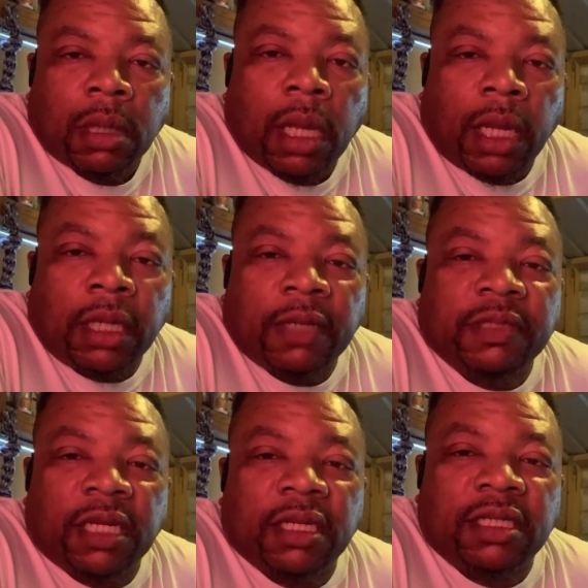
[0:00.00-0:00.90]
It lives
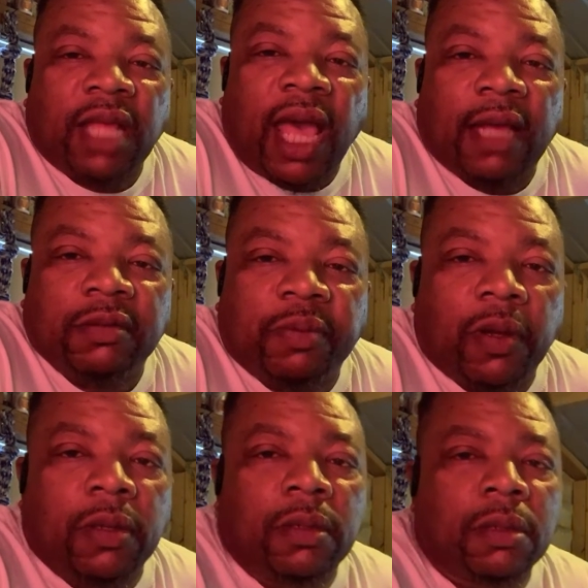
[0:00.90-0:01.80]
in the stabs, bro.
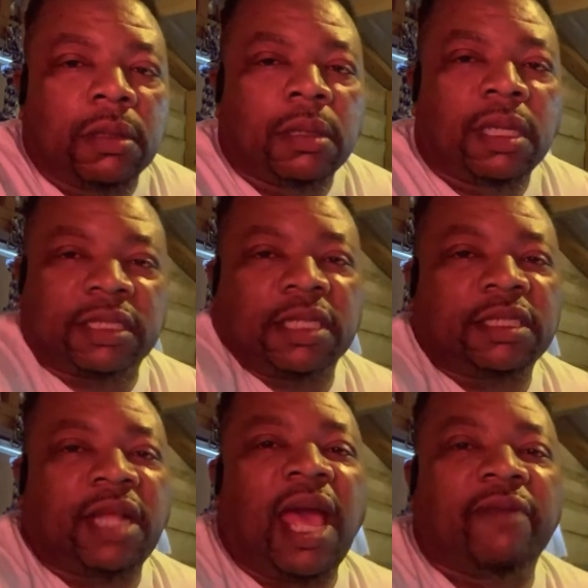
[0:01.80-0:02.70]
It's a
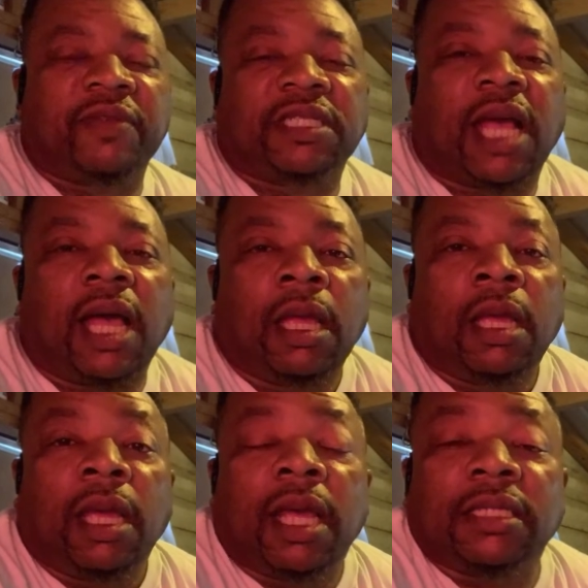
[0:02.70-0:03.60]
stab. It's a
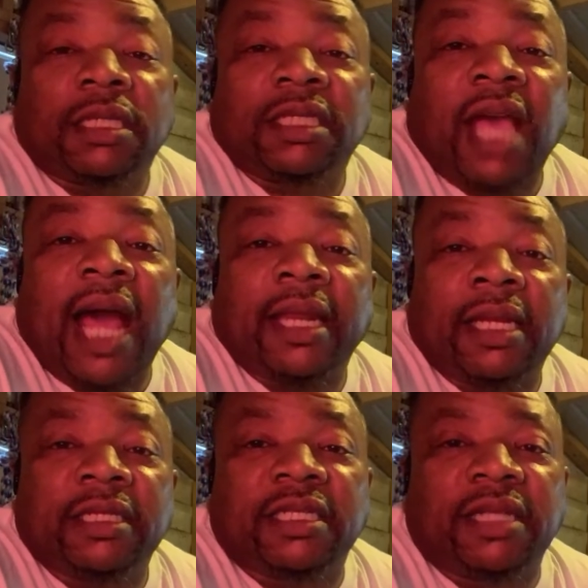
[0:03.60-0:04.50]

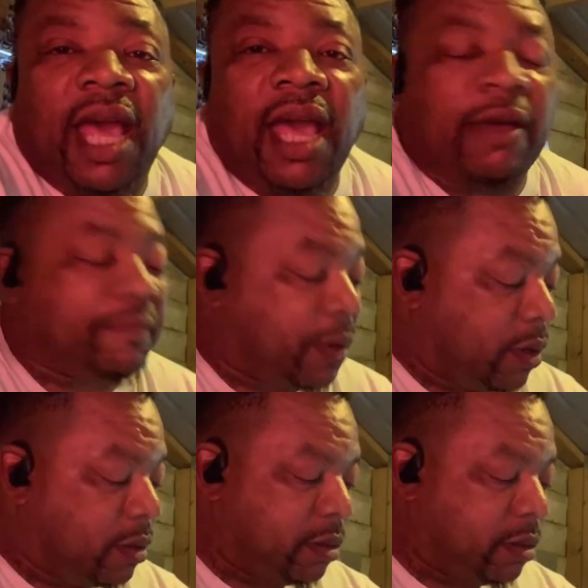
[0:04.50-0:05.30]
Scotland stab, bro.